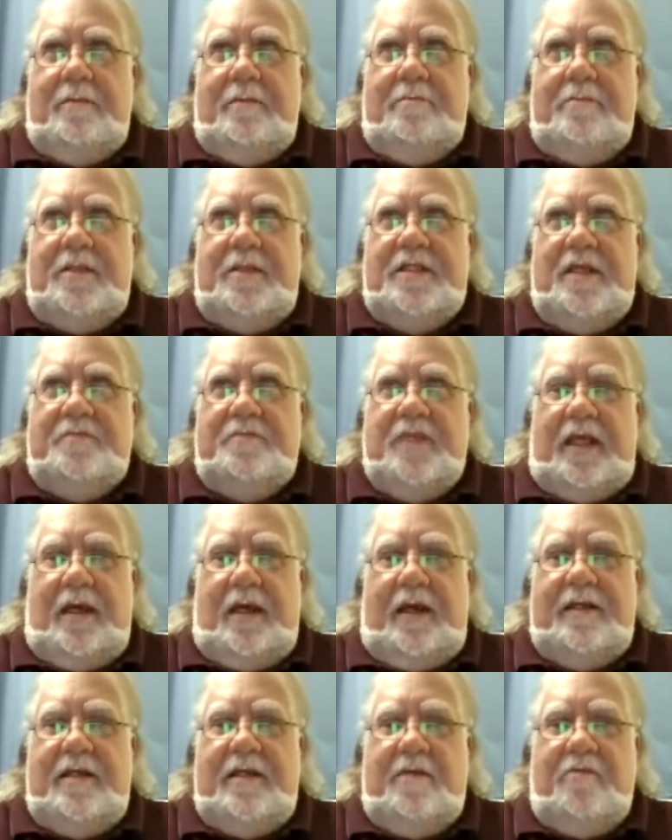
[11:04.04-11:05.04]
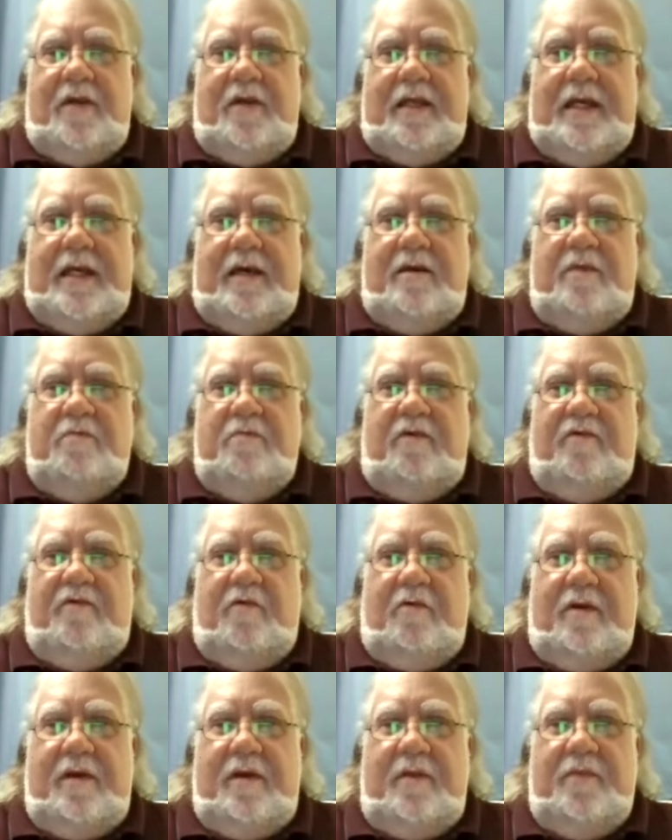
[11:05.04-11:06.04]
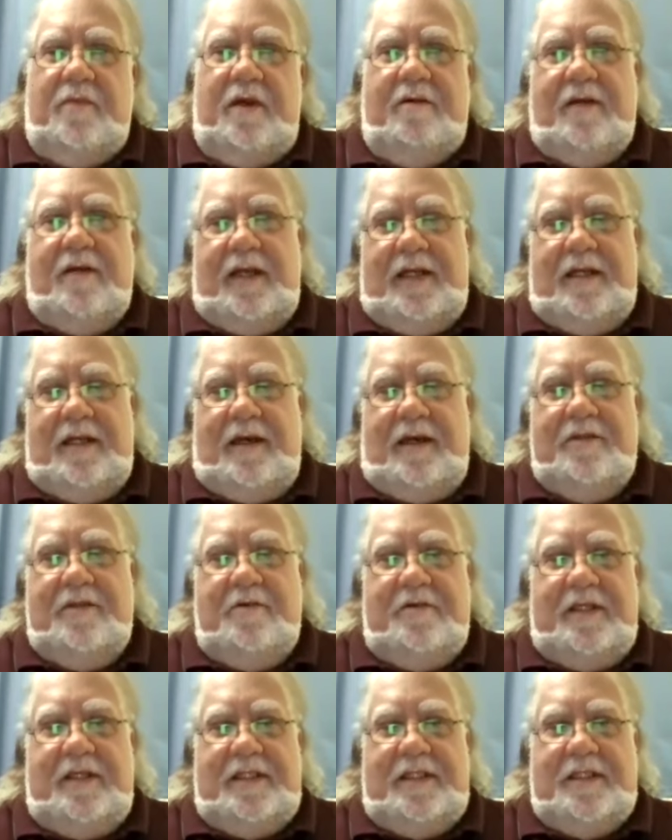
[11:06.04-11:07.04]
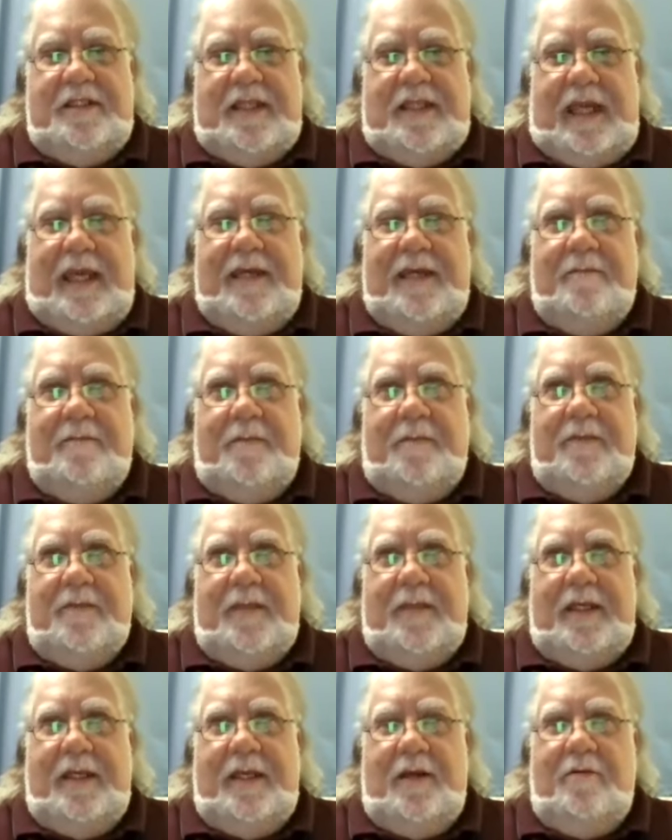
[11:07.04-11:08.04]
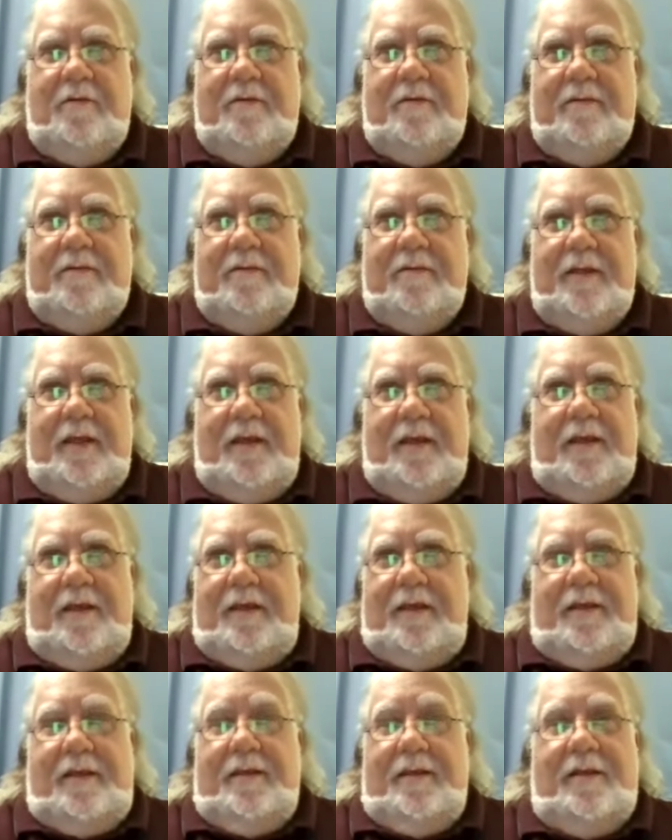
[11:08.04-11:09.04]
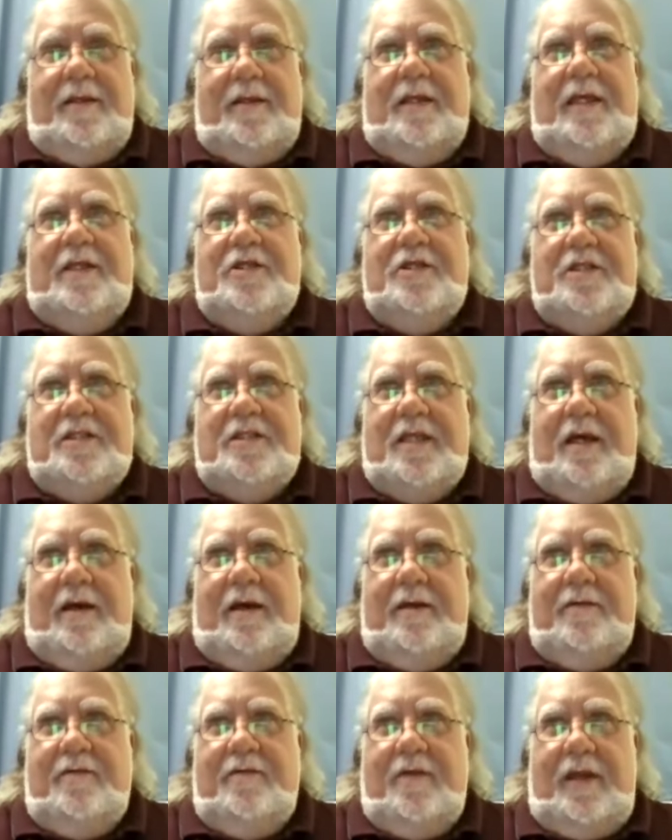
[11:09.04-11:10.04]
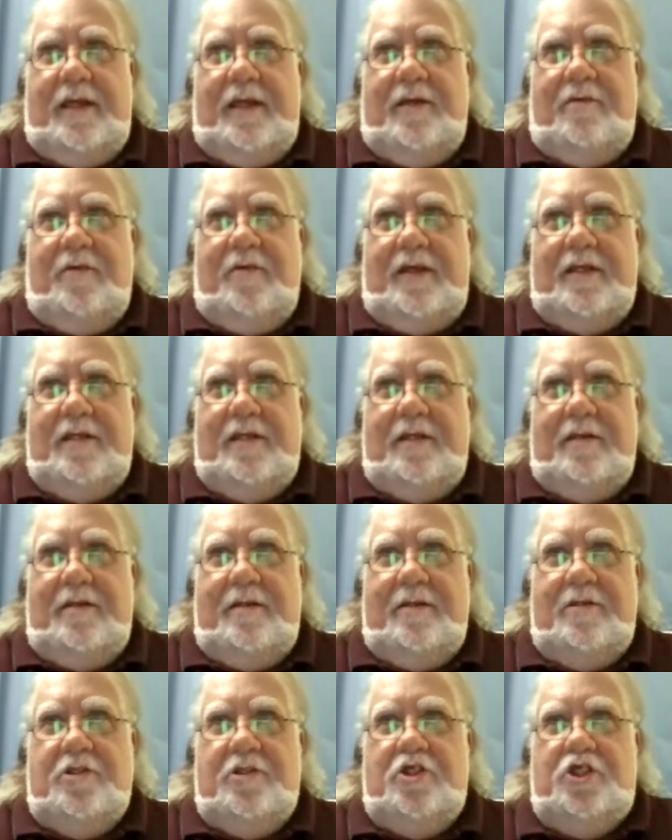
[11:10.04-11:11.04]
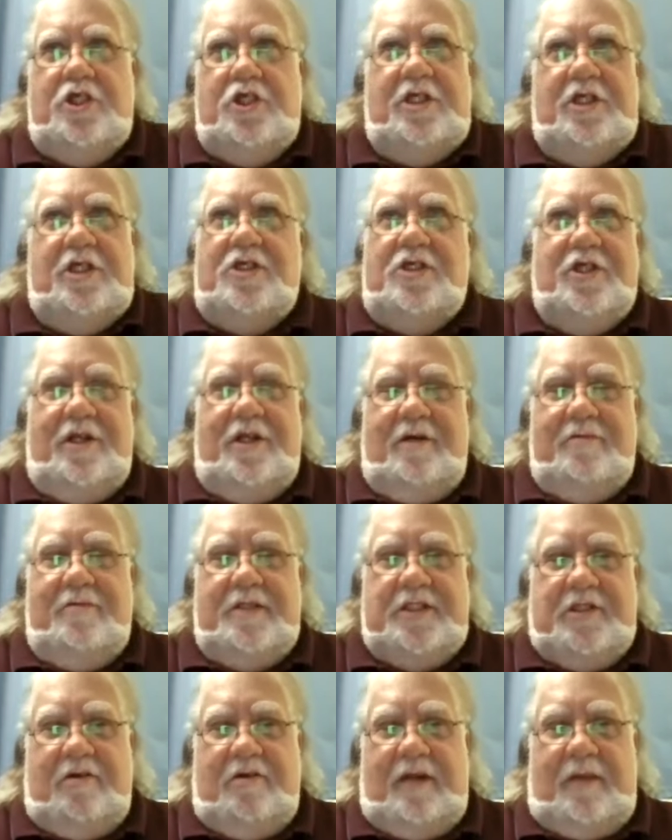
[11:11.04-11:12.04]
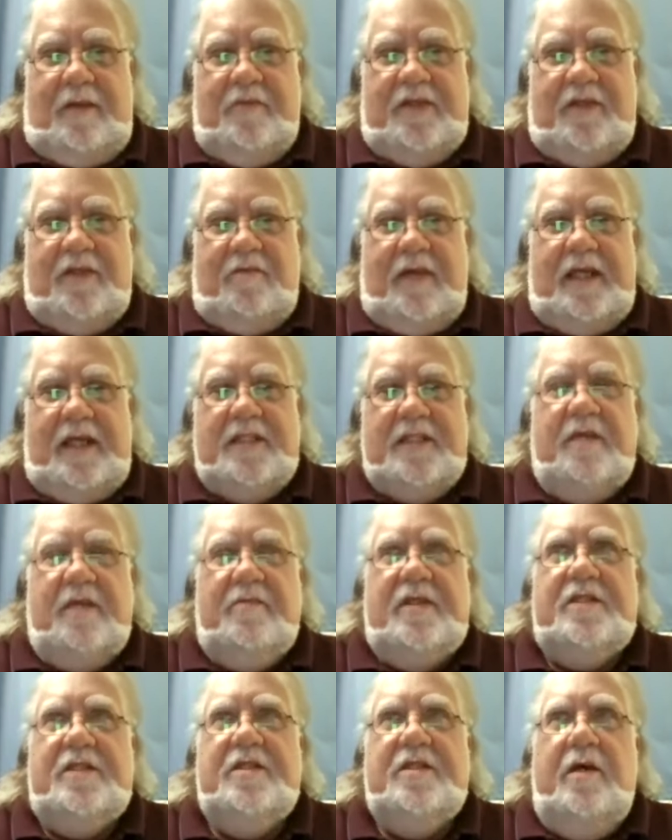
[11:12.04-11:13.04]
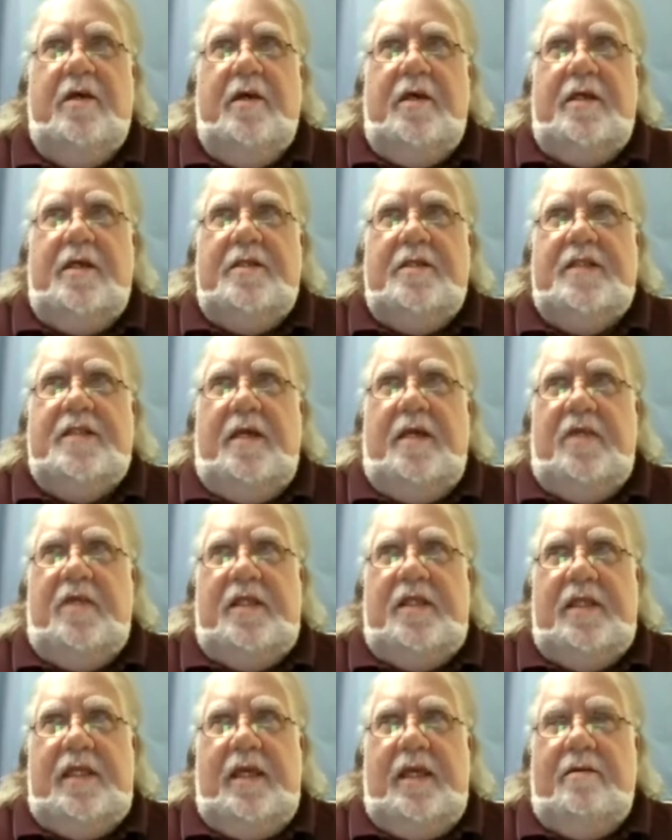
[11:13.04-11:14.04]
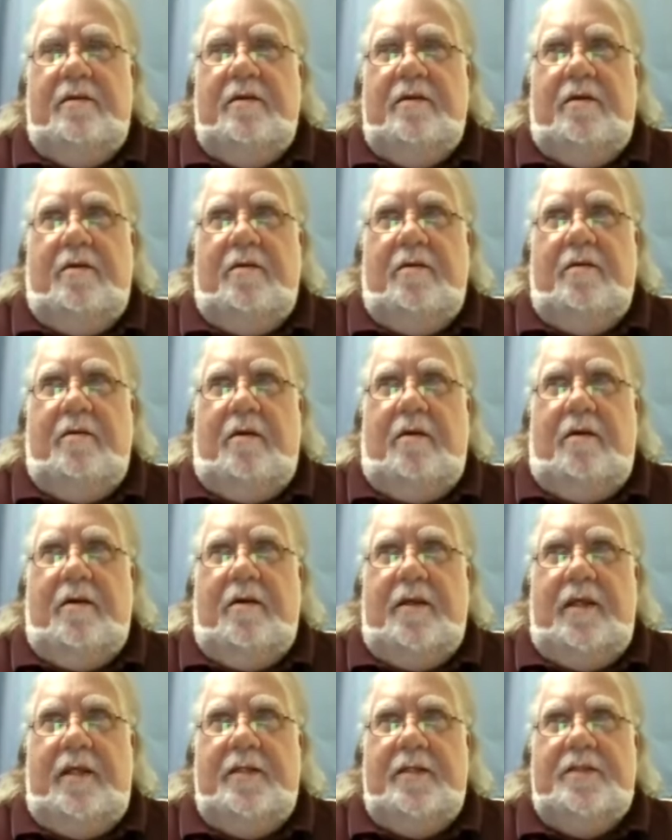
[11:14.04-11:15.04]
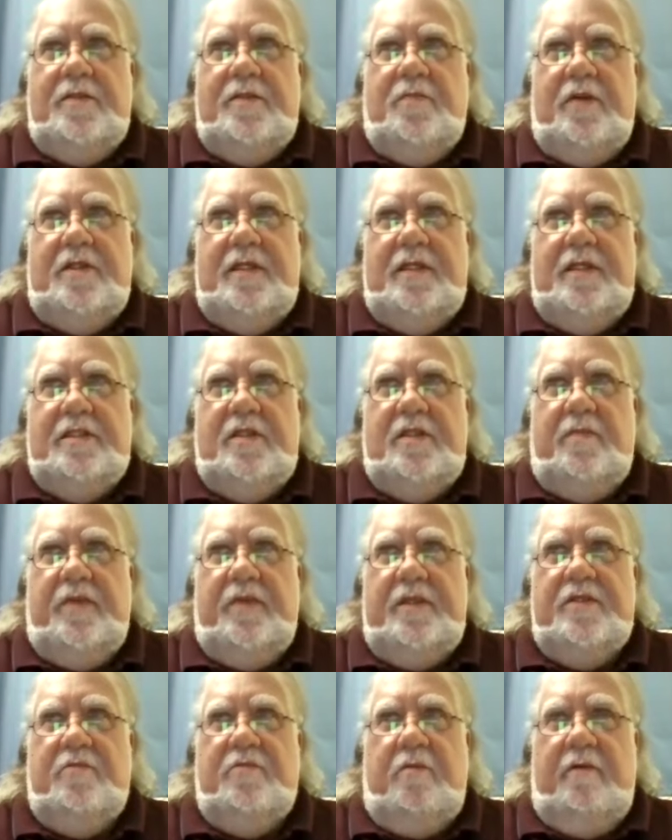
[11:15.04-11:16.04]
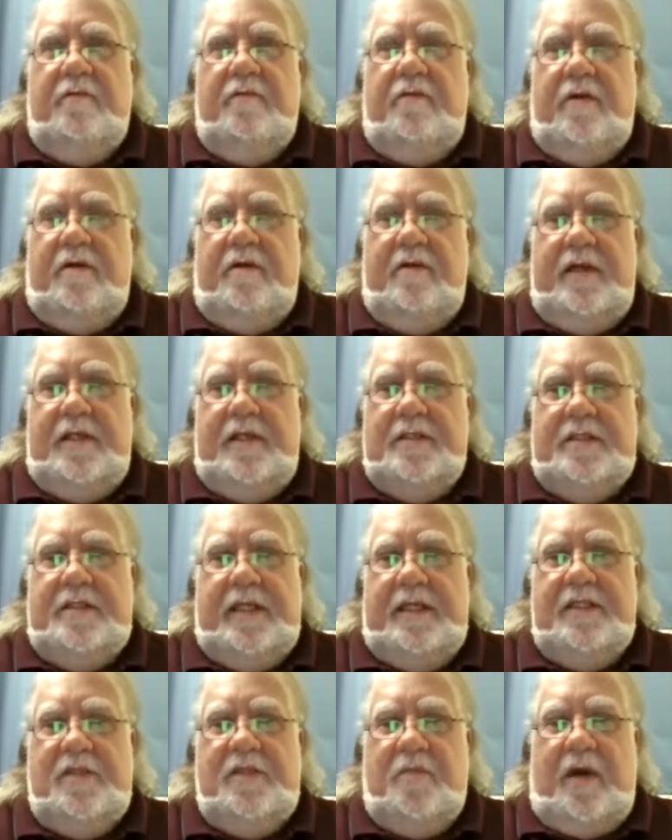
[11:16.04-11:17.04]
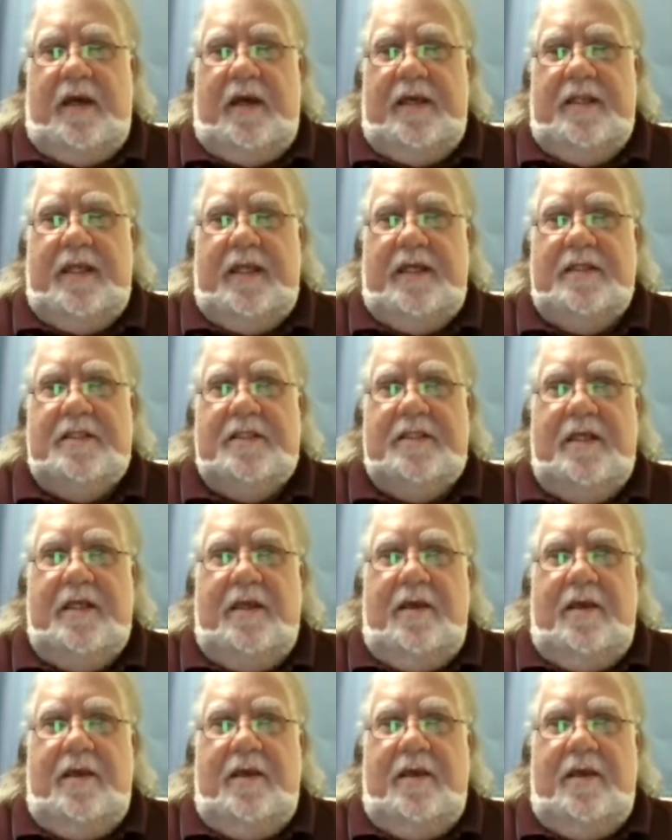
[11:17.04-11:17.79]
Something I never encountered before, and apparently neither did Stanton, and he just kind of like grinned and sheesh, and stood up at the rest of us. Some of the younger audience participants were very incensed by this